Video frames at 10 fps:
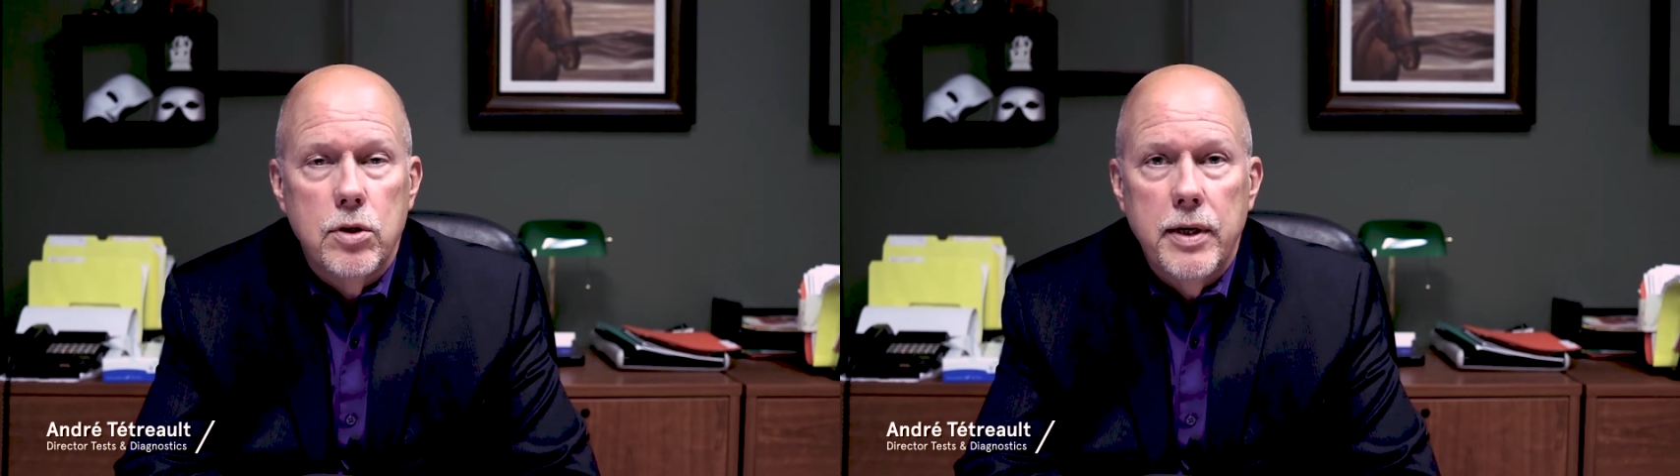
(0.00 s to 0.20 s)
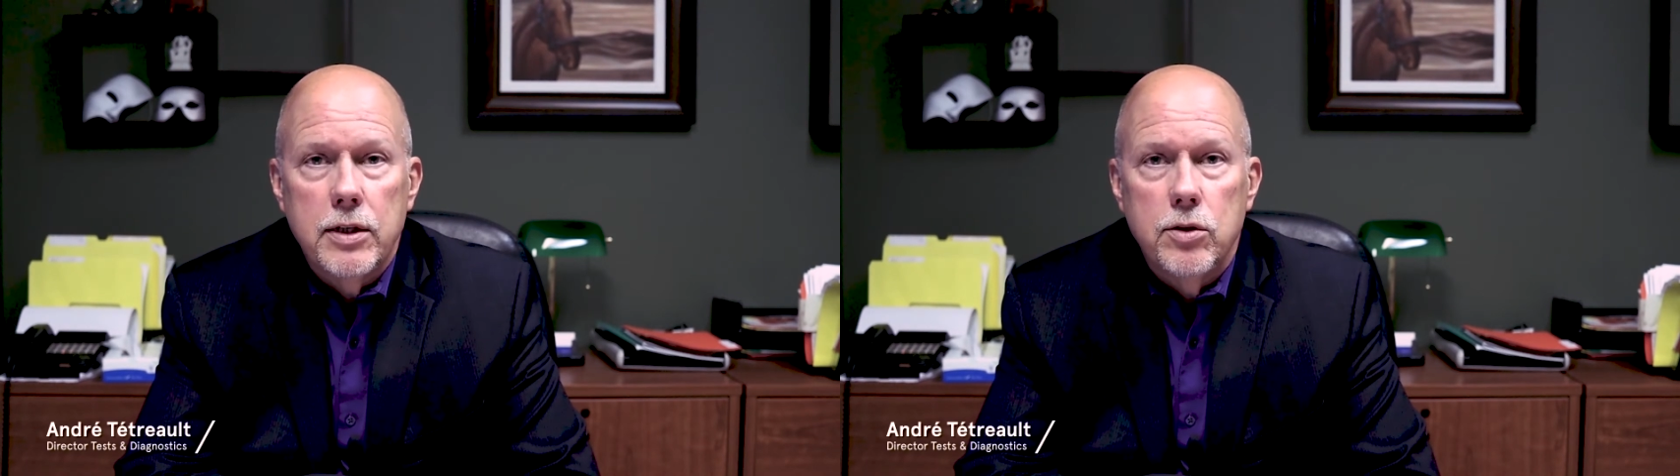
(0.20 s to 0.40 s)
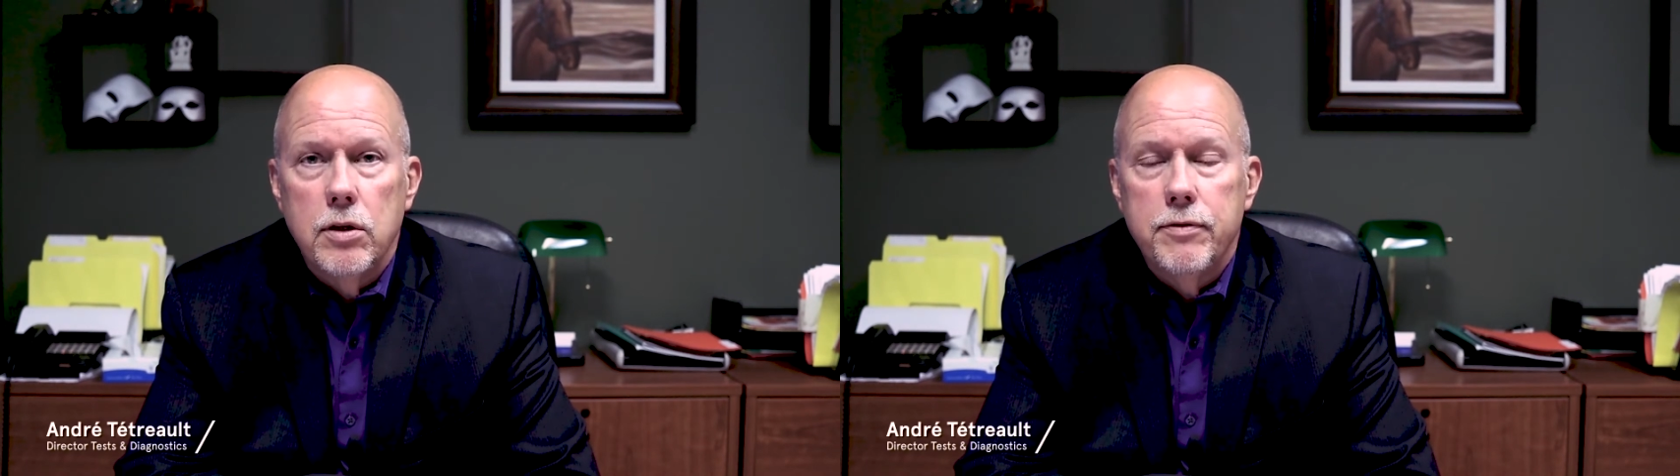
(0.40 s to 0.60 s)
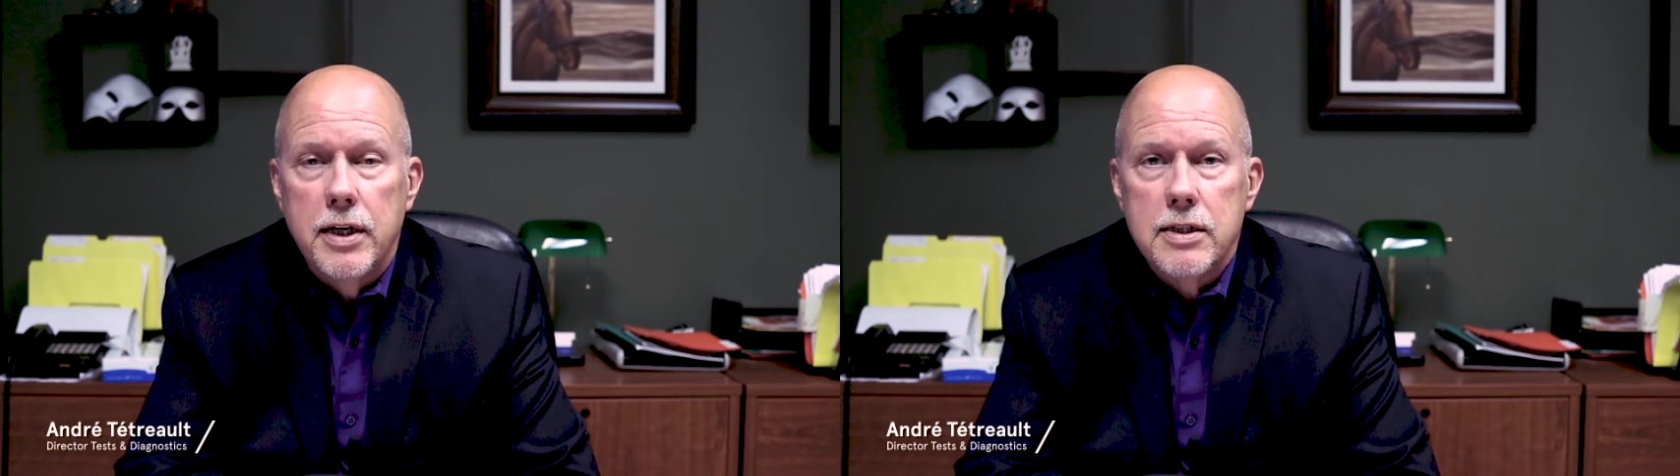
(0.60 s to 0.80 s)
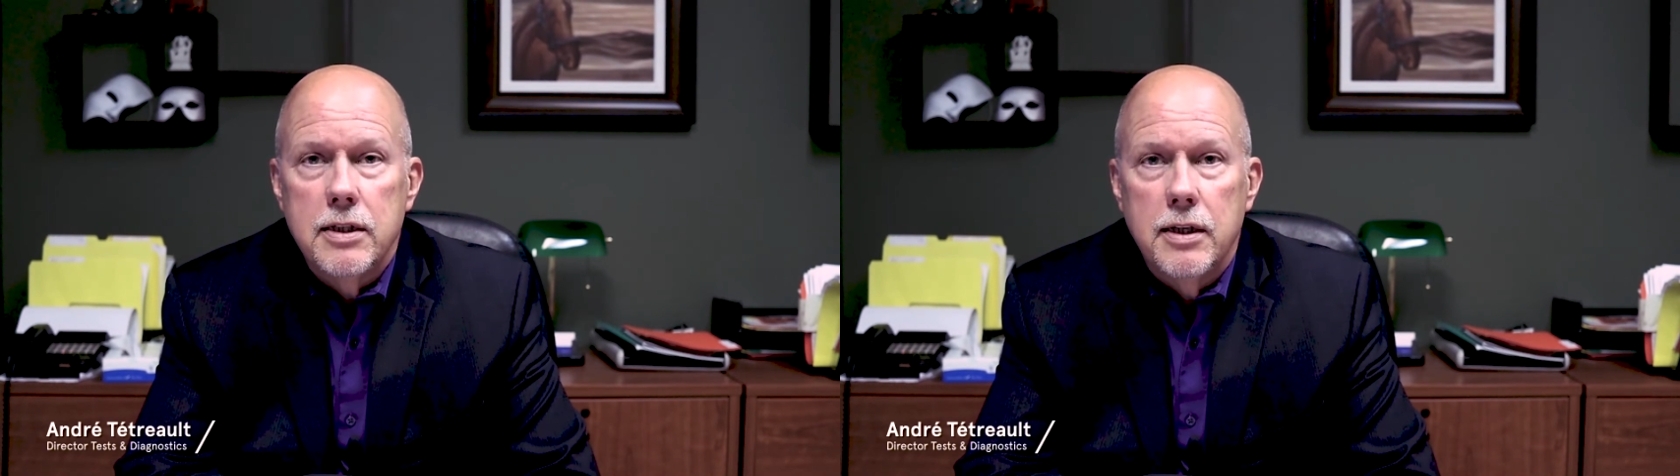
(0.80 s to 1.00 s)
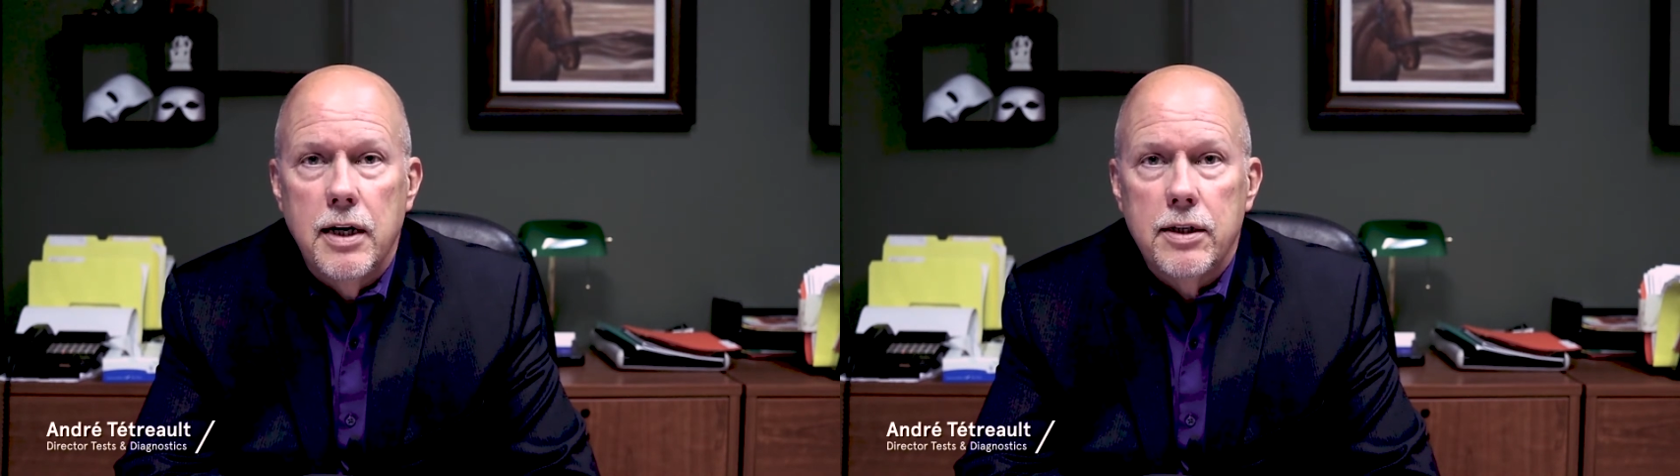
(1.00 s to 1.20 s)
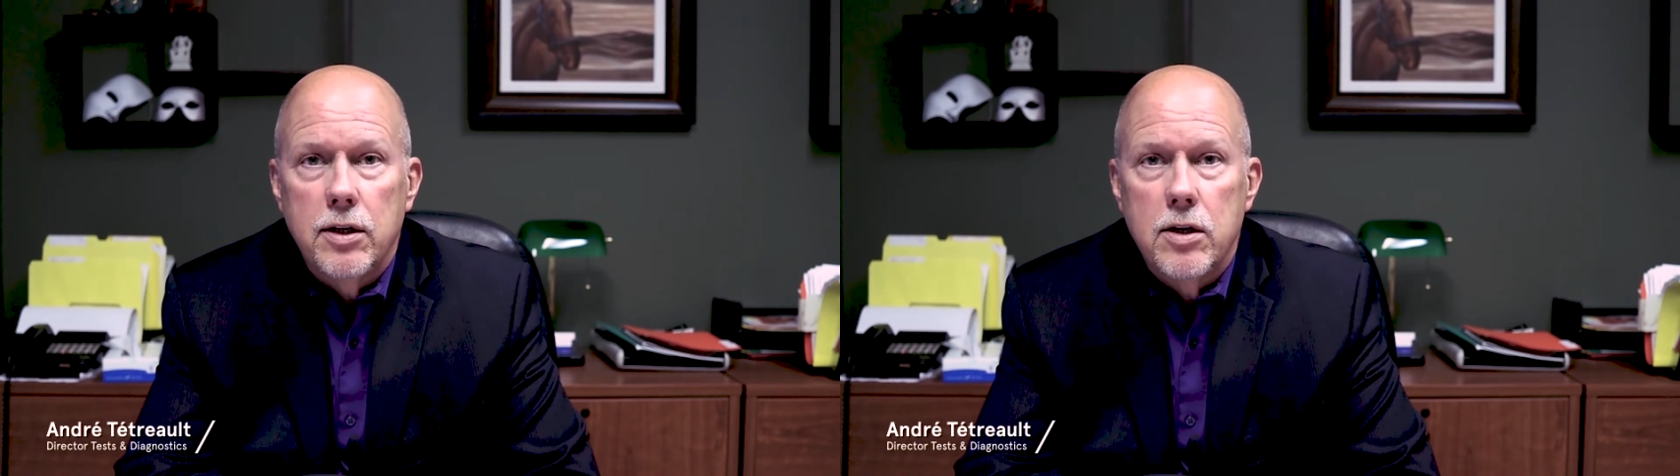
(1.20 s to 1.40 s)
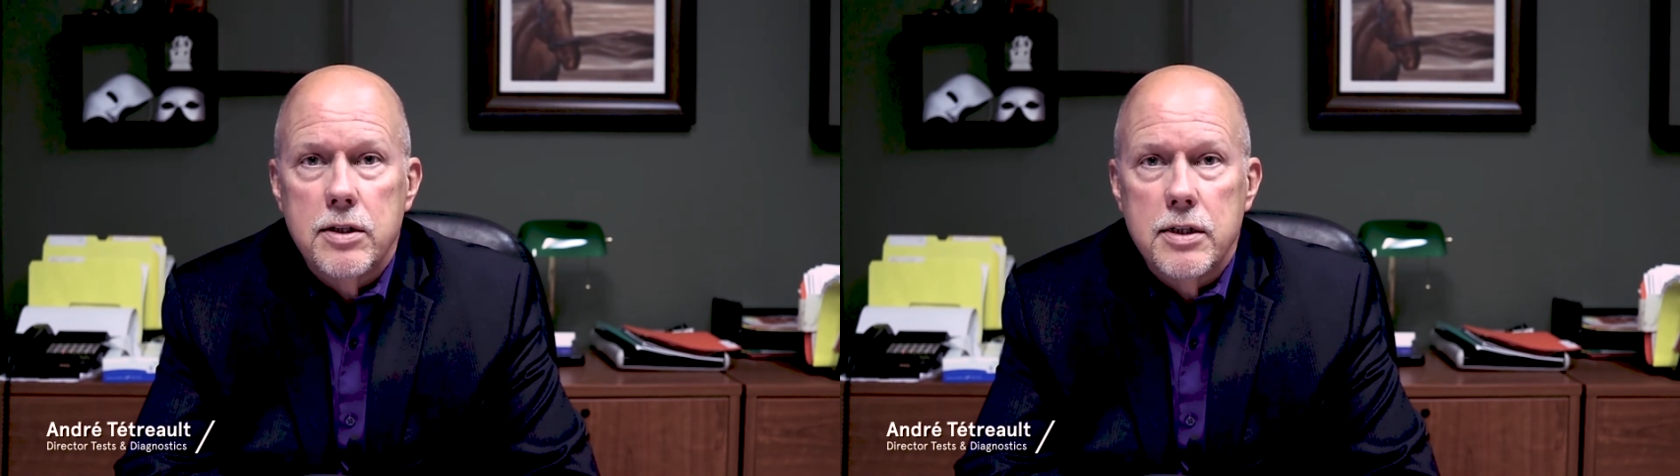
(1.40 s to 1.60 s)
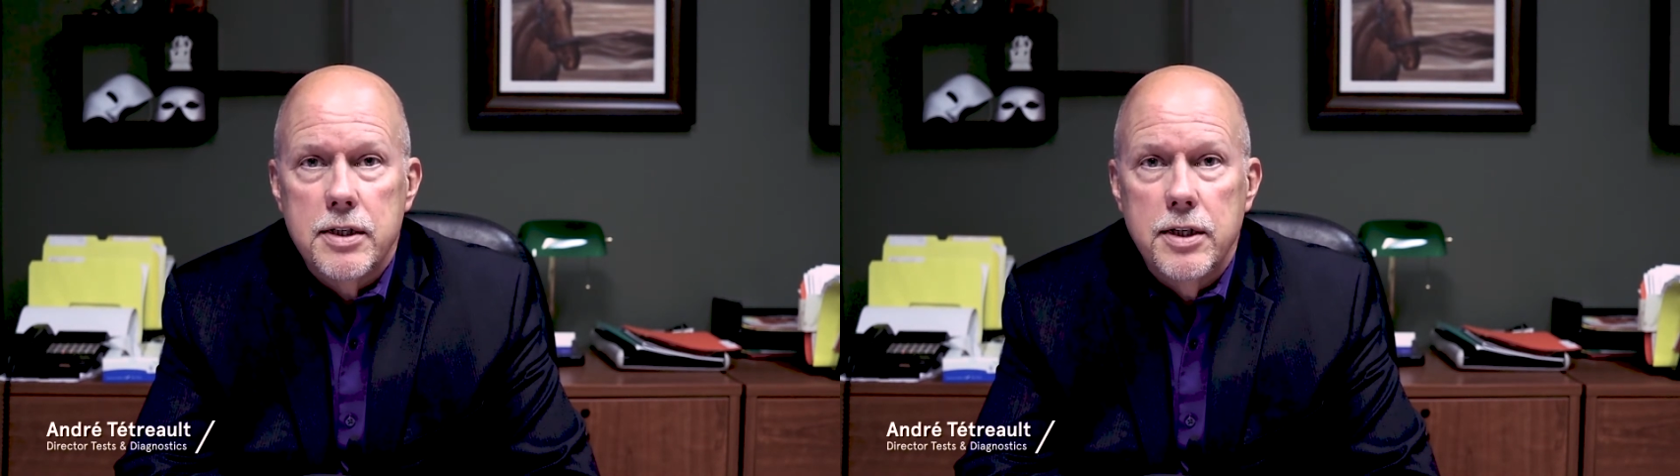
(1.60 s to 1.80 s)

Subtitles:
Director of Test and Diagnostics